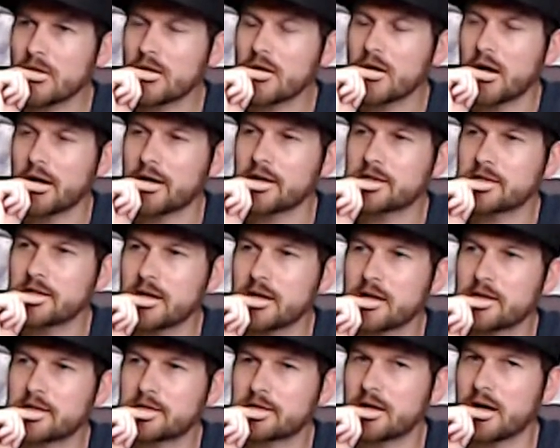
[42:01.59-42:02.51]
I'm going to say
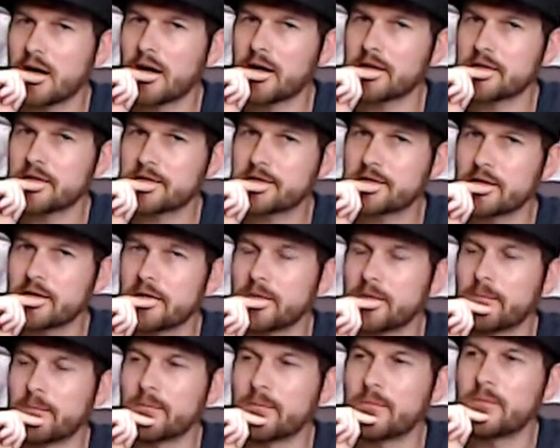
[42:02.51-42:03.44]
it's got
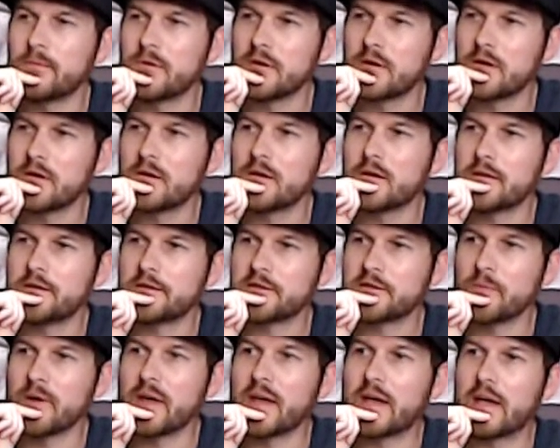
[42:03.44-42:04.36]
some
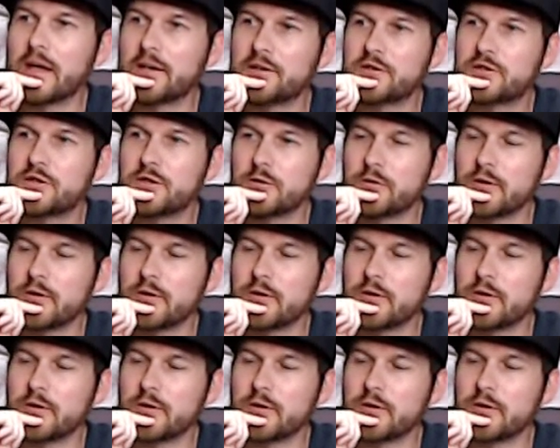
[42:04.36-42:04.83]
age to